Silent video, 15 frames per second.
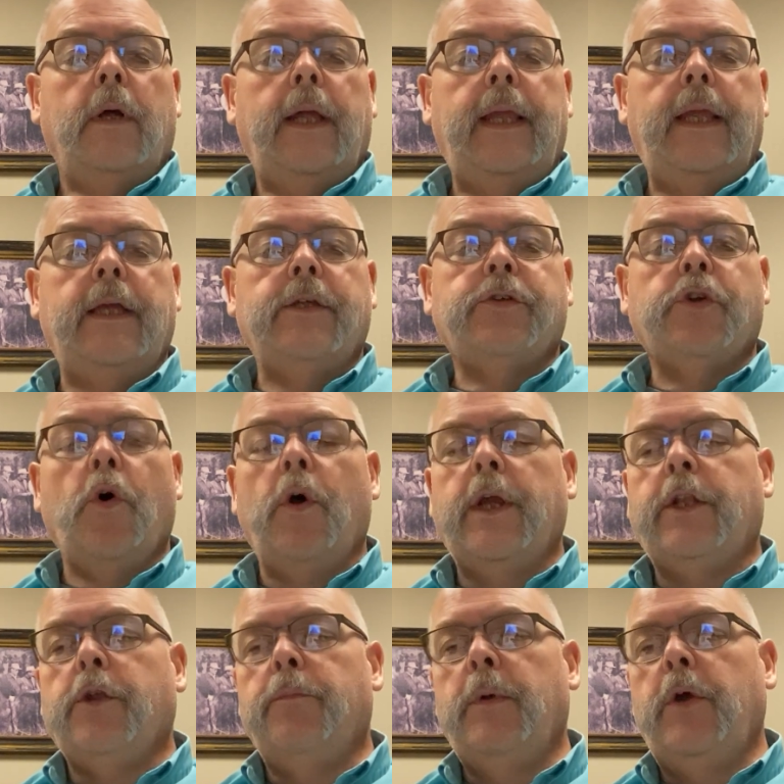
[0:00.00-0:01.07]
is going
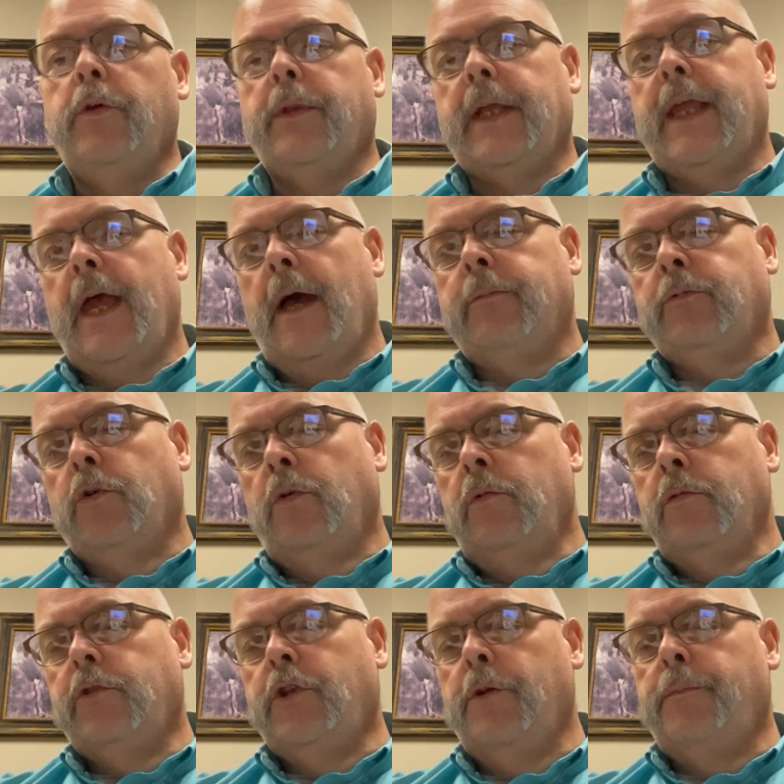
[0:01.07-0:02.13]
to move the capital
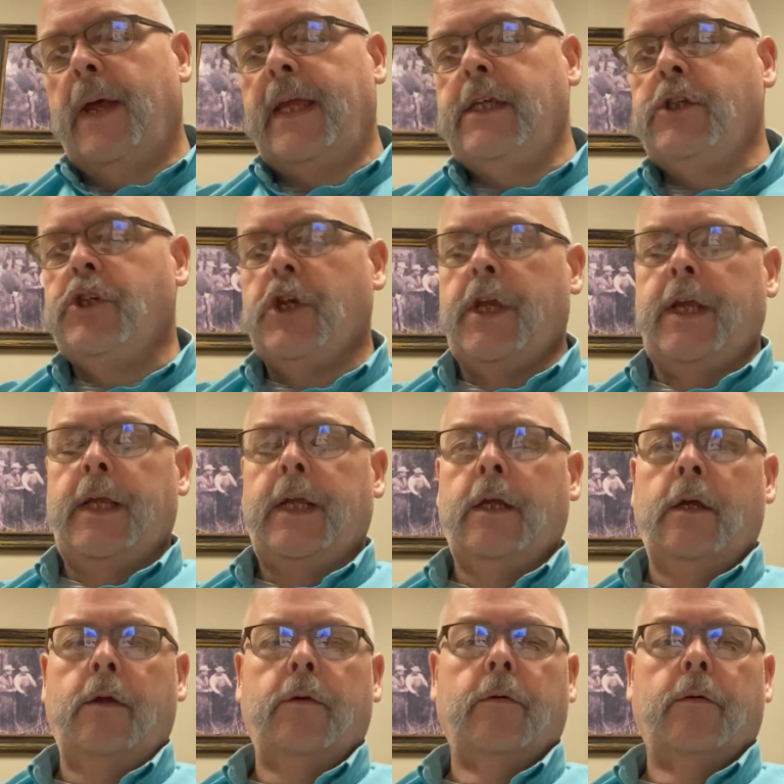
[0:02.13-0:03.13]
to Beijing,